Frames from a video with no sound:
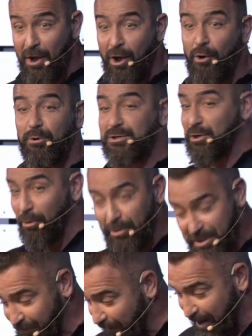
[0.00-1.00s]
who was
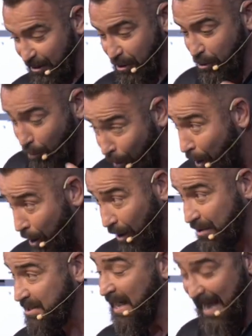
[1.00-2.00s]
crucified on a
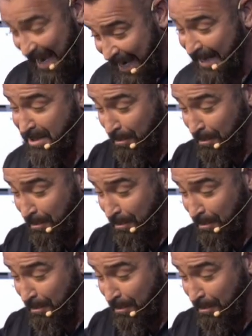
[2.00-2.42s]
cross is